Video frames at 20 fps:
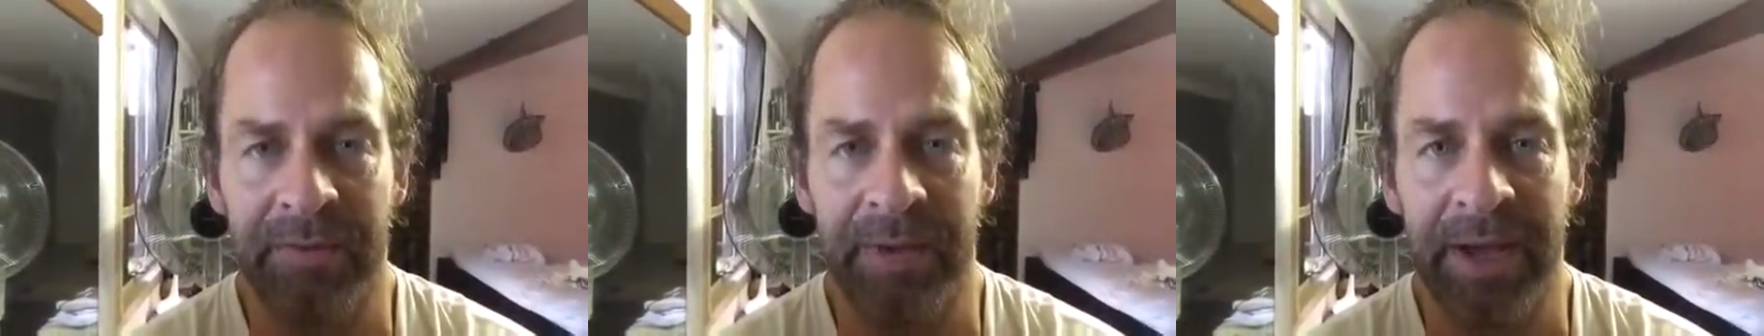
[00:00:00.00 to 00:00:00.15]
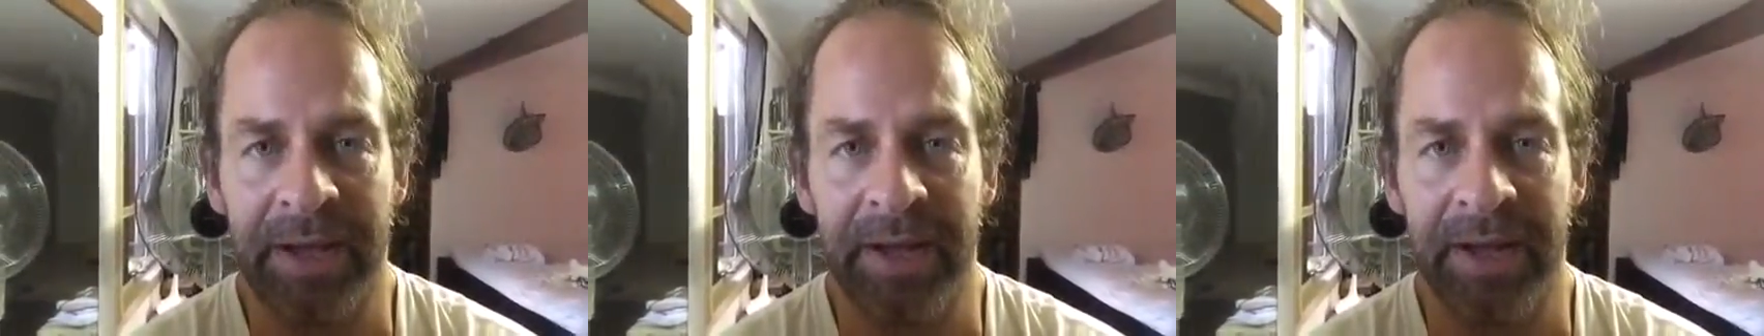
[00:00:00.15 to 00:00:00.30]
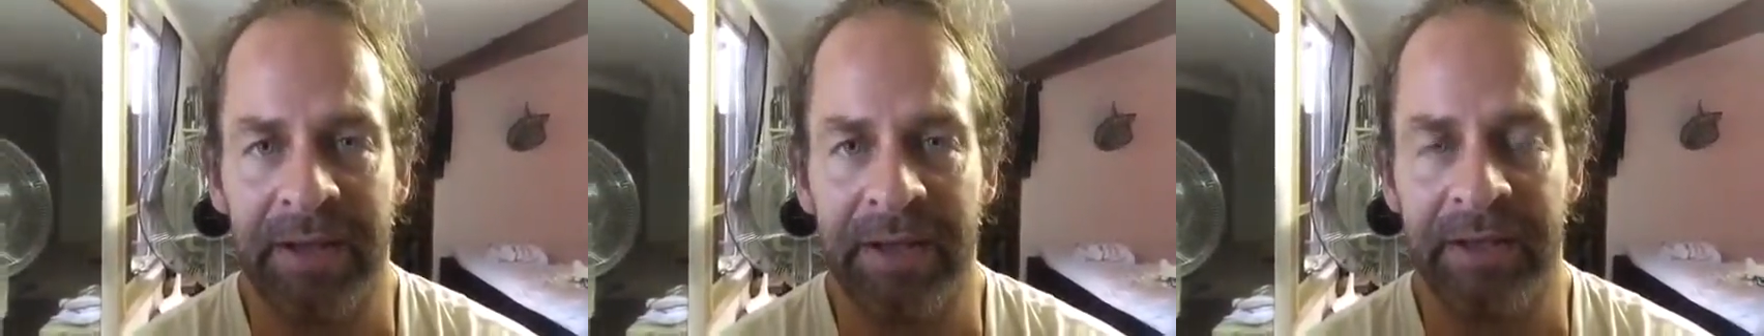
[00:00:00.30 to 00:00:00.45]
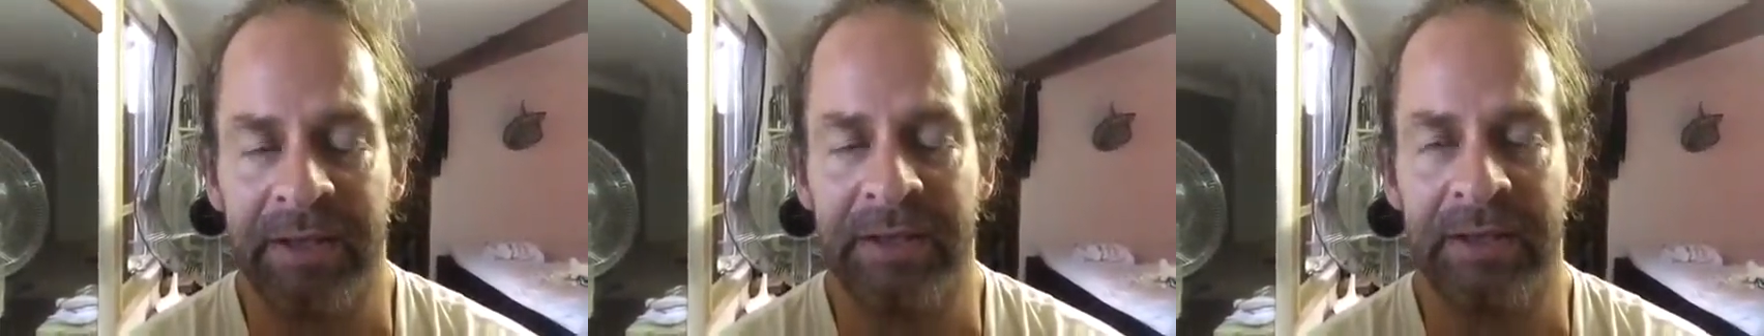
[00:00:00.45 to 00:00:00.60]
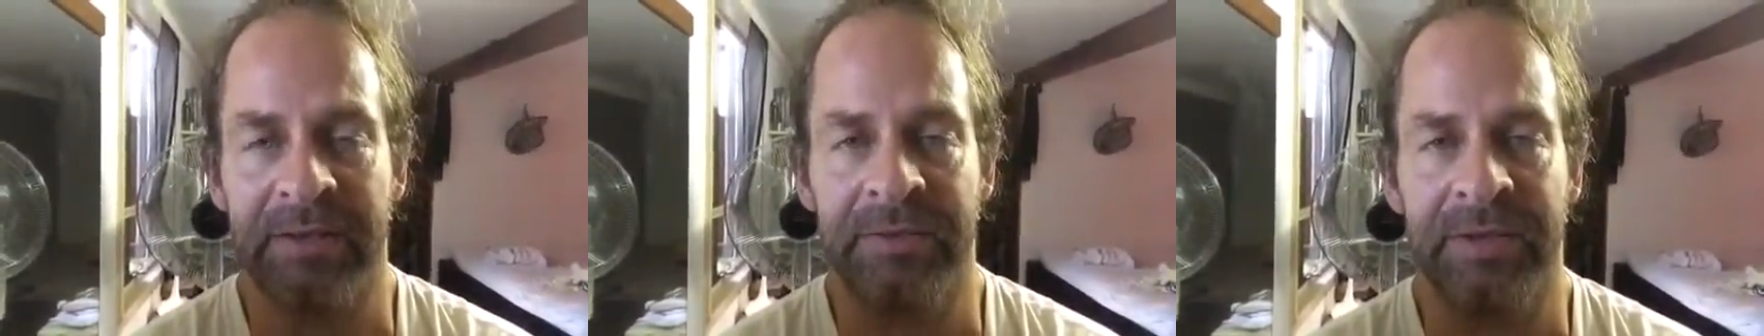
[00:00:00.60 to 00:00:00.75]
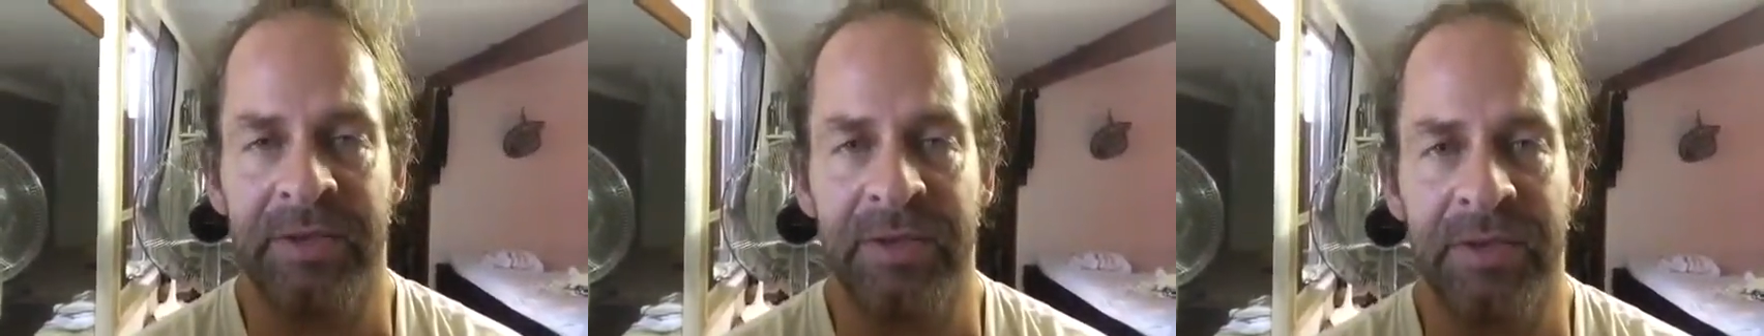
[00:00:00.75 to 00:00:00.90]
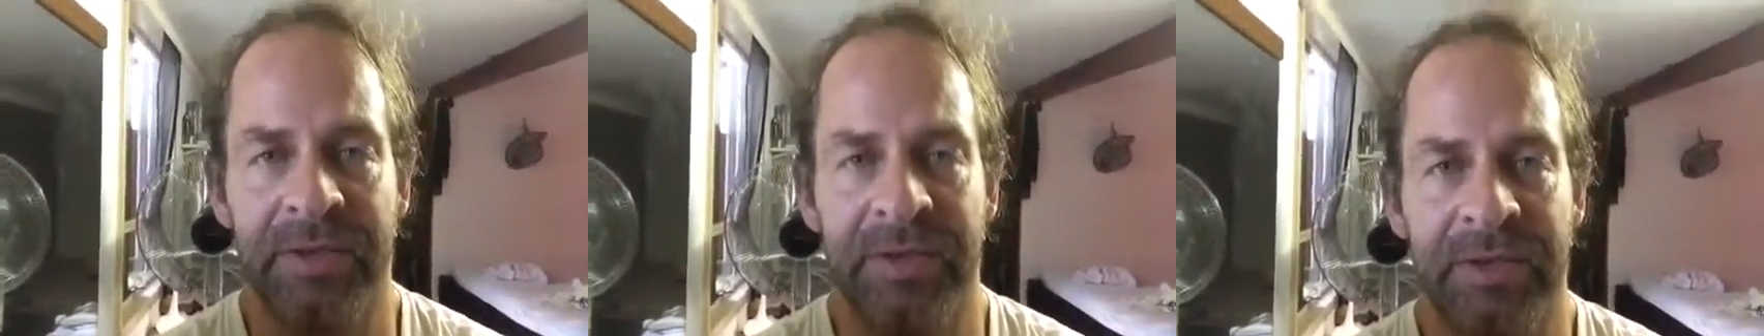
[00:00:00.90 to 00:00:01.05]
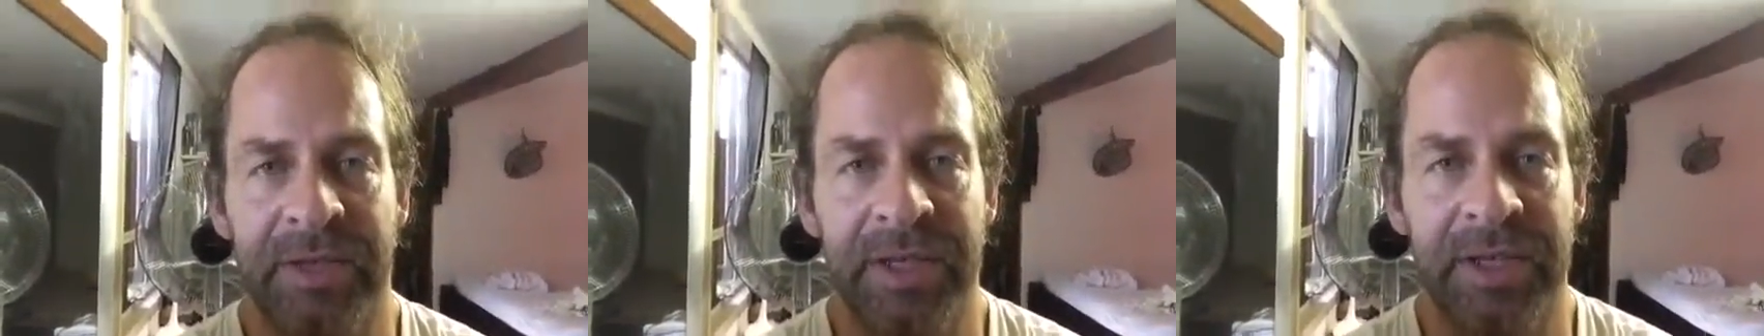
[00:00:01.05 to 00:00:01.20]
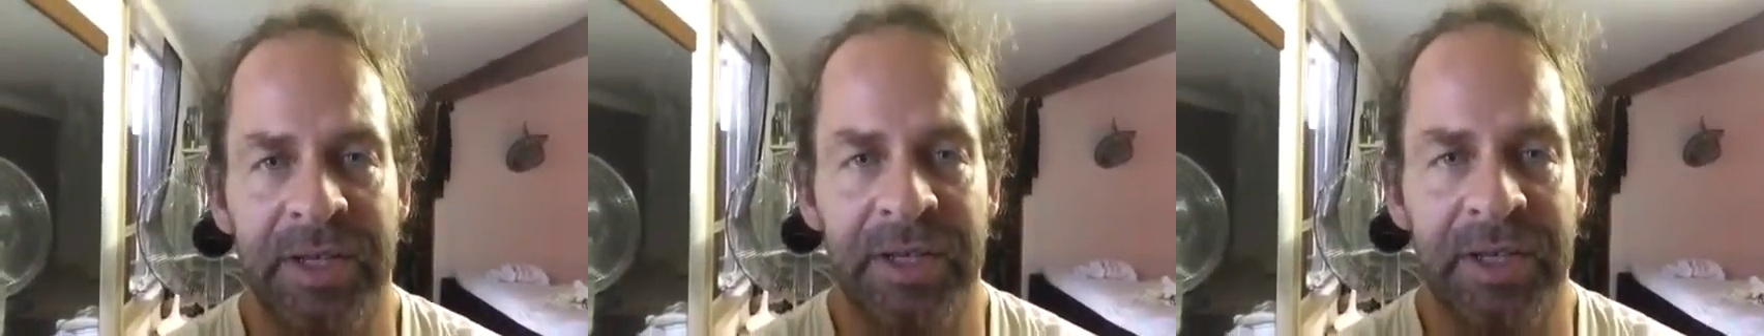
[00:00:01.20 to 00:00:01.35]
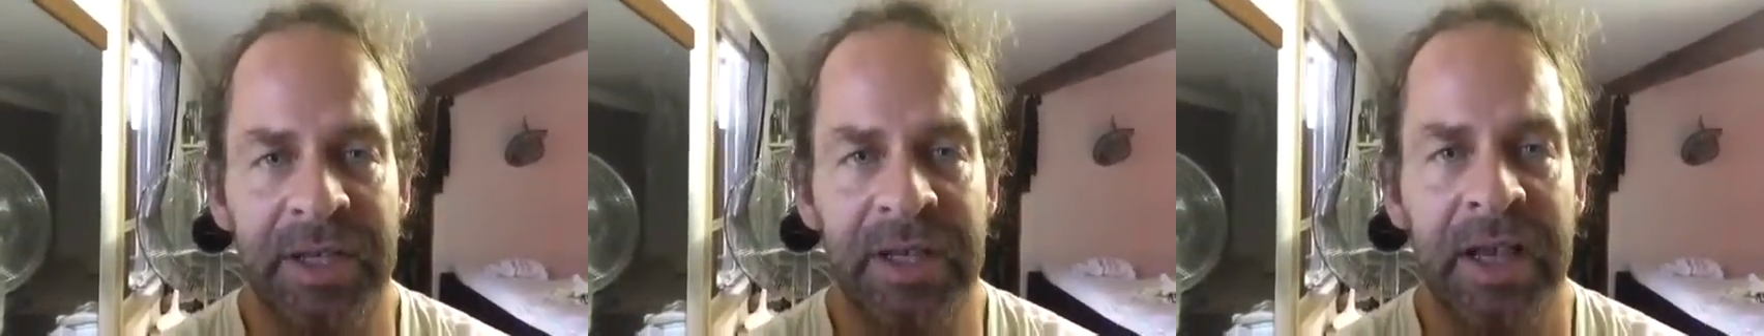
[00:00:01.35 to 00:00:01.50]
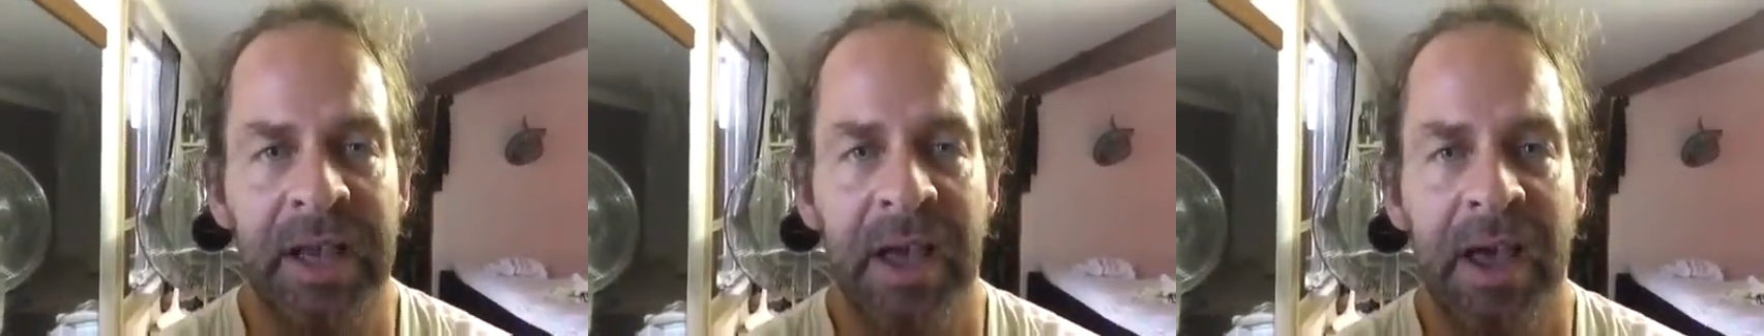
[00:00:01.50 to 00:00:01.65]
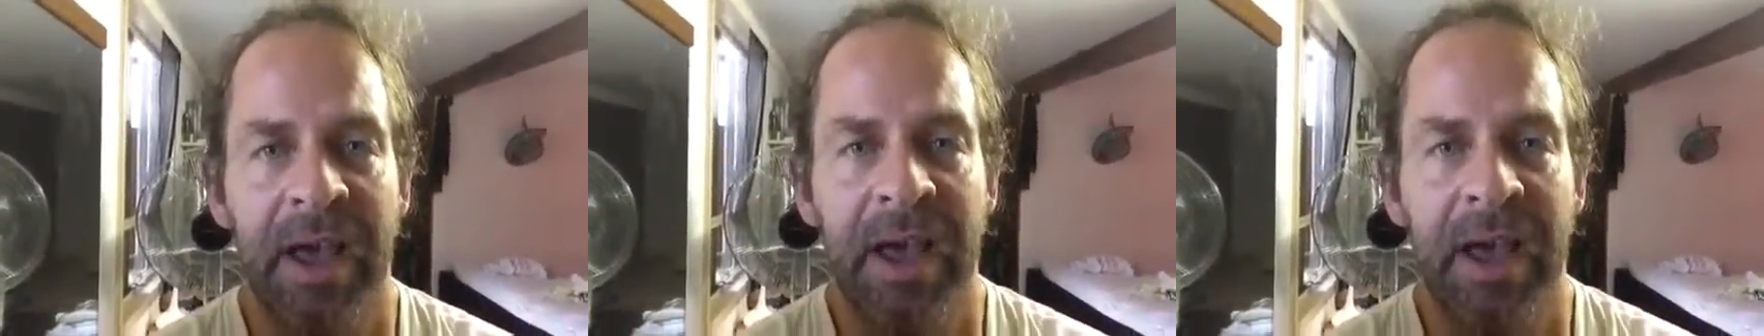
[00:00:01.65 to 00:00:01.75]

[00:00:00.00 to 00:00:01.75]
about 8 years of tertiary study,